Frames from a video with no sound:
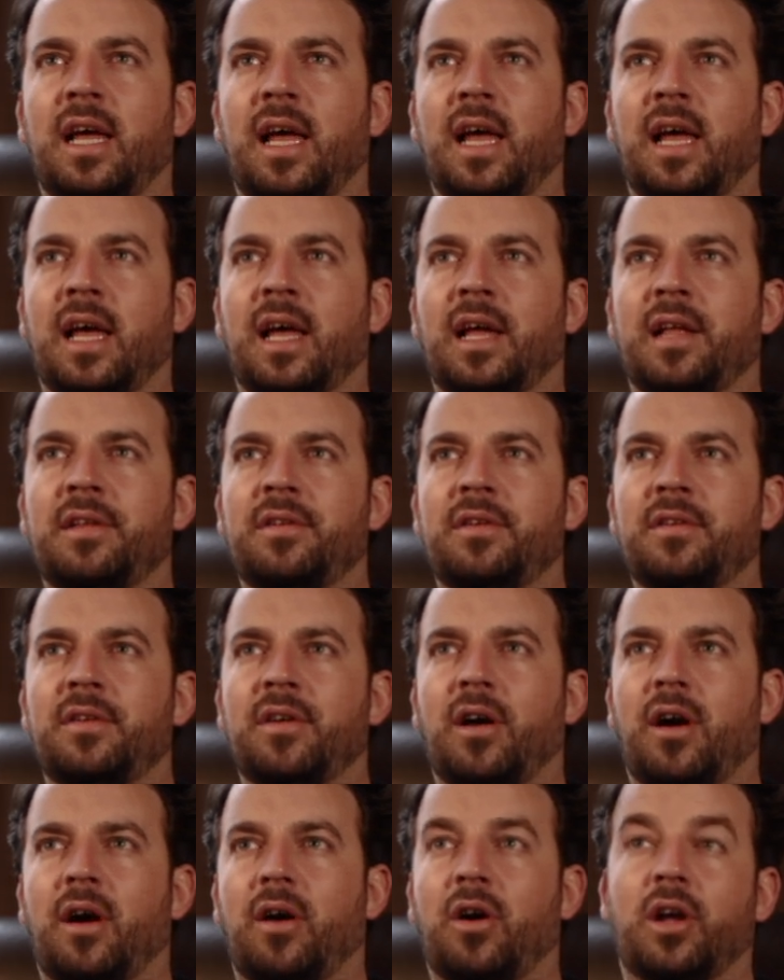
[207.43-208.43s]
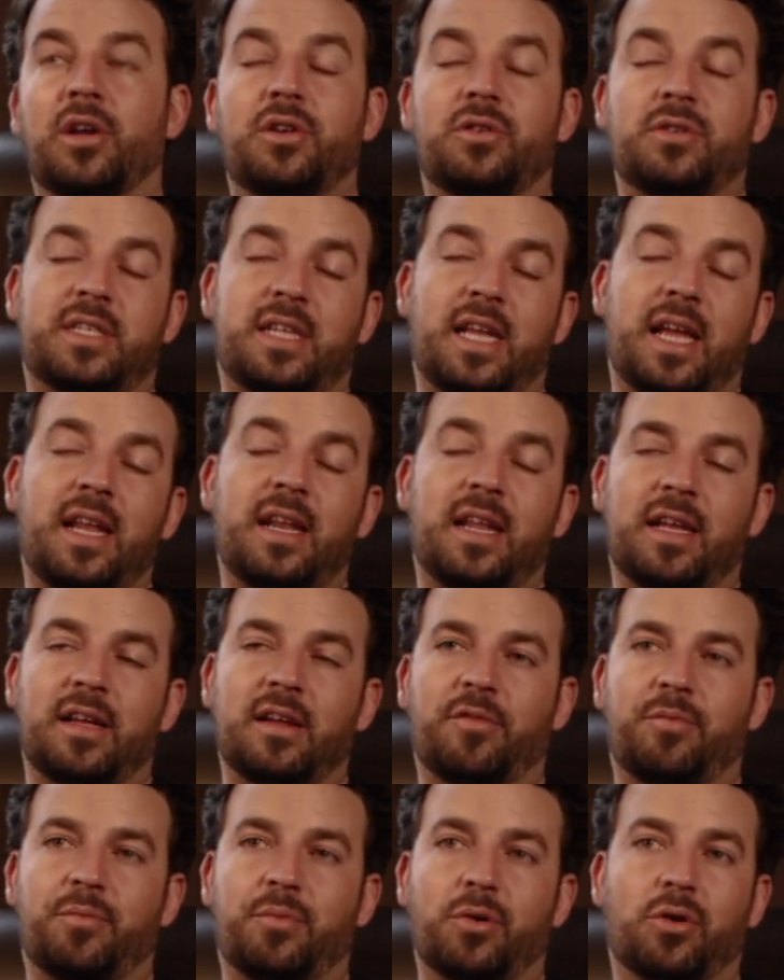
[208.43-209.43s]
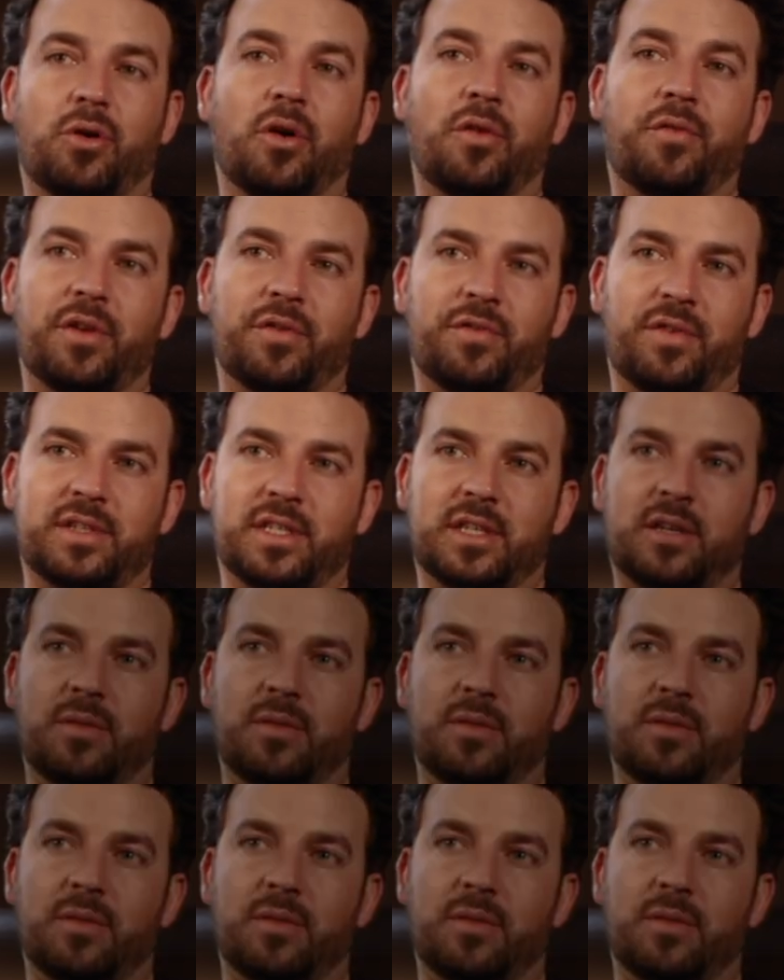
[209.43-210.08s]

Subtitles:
and our understanding of Prokofiev as a